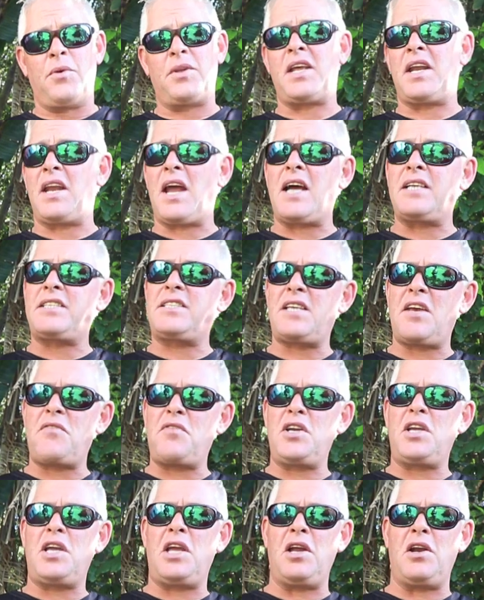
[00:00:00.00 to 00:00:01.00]
with a nice
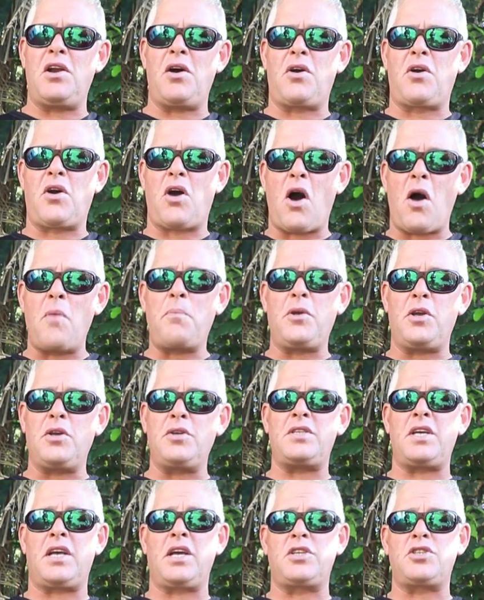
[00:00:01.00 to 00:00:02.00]
7 kilo cob
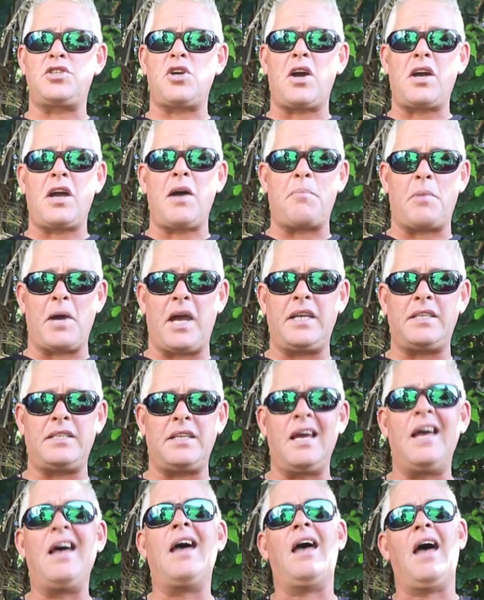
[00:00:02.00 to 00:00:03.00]
using a choco bait
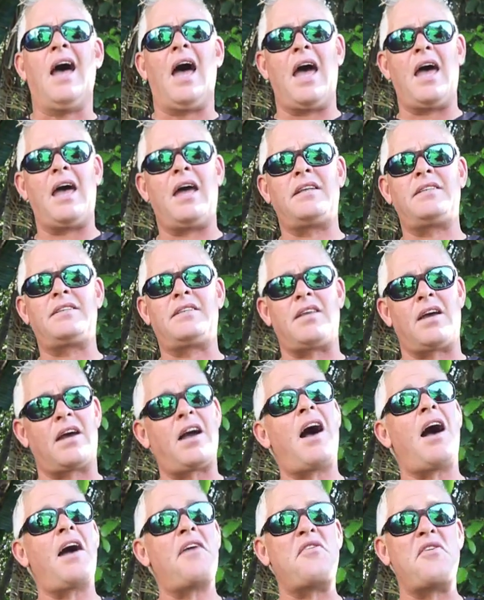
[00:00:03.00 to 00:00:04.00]
at the
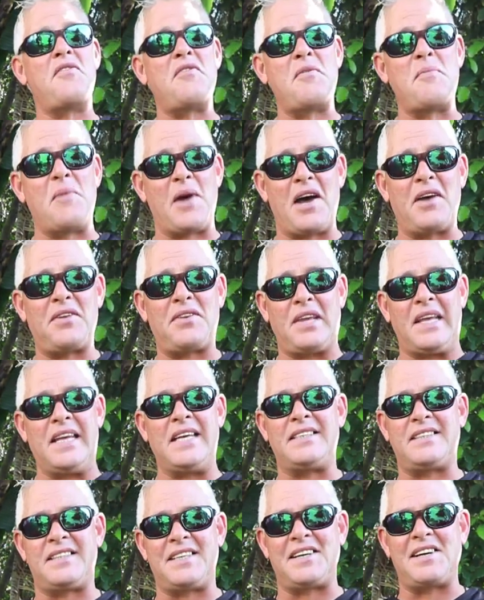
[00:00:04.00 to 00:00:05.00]
Kei River mouth,
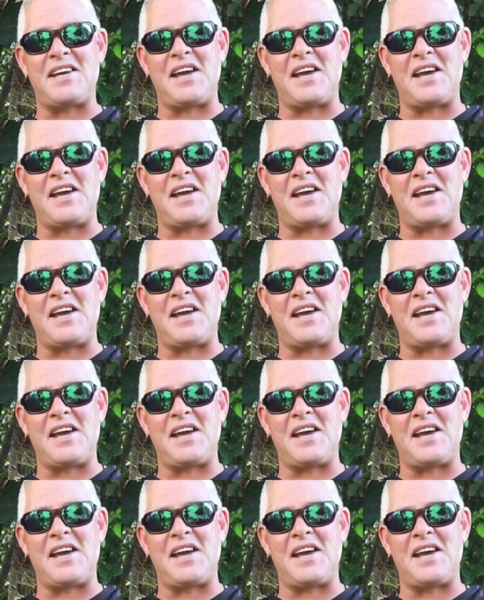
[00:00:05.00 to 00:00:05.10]
Eastern